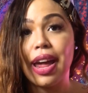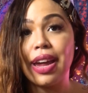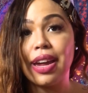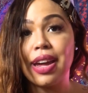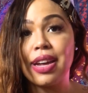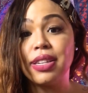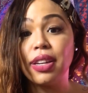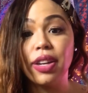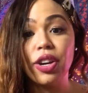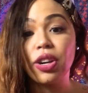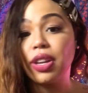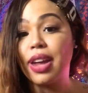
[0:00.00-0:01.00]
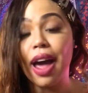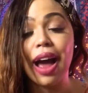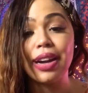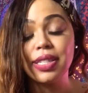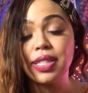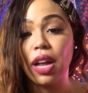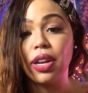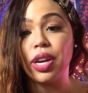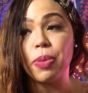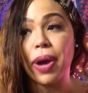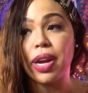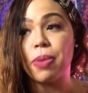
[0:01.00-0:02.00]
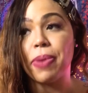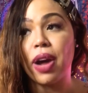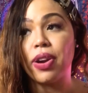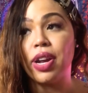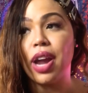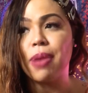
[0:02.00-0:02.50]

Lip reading: and literally I didn't tell anybody about it.